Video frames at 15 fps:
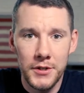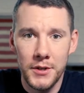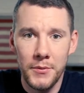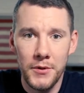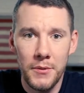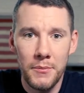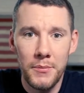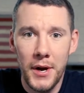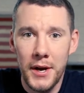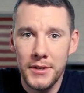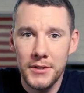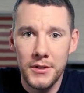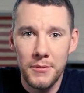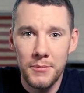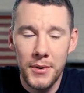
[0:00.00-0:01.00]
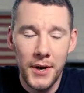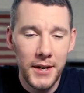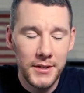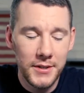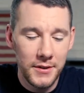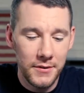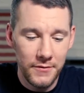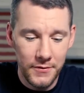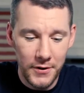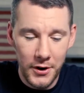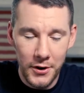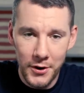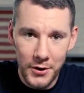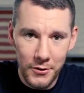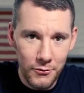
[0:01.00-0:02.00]
some of the best and
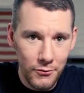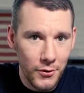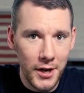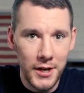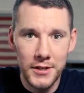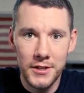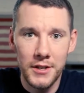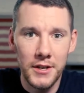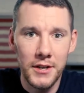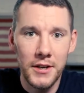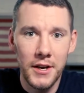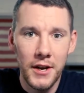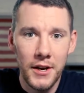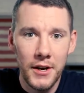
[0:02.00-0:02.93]
very racy,